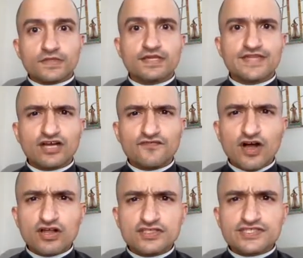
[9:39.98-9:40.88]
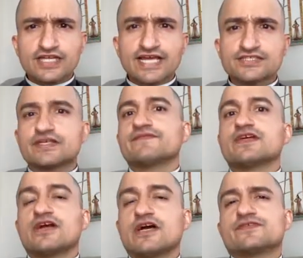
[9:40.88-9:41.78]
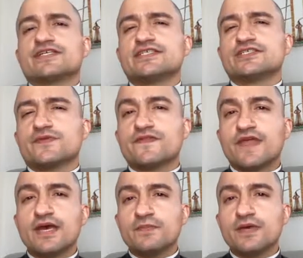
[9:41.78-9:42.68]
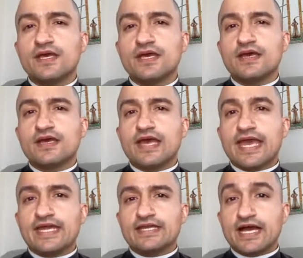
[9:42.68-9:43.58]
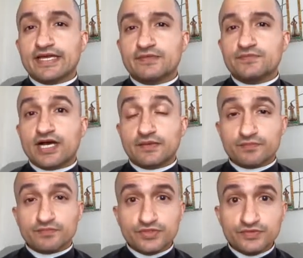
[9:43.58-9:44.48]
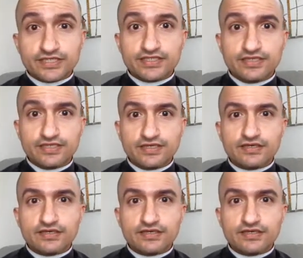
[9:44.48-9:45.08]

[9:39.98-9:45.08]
That all of a sudden I start having a conversation with them and I am not muted.